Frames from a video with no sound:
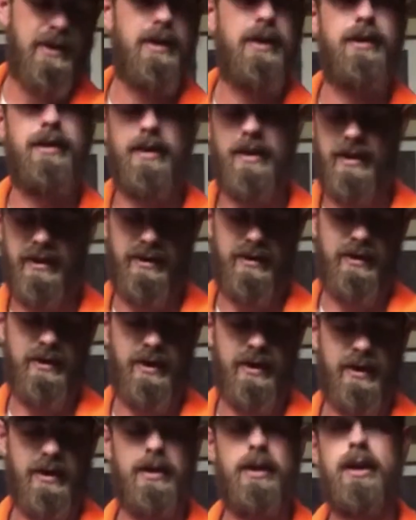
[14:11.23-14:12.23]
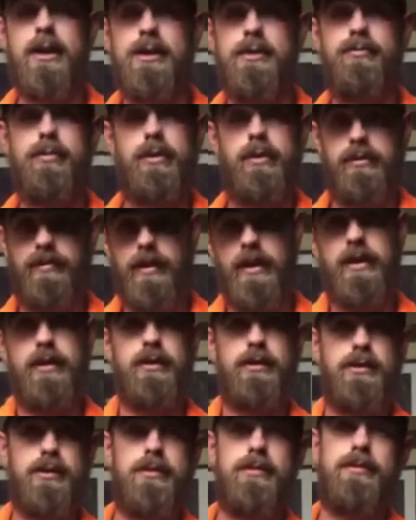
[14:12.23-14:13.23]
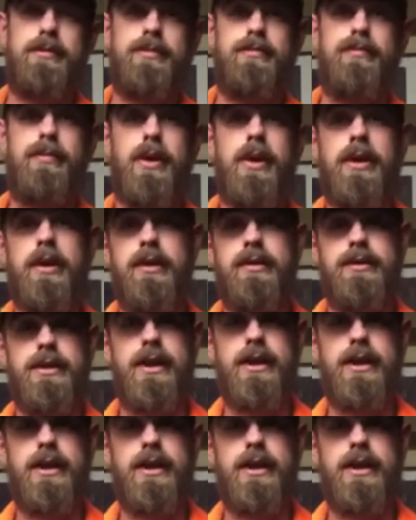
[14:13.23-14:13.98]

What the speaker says: and then I got spooked by the buck I was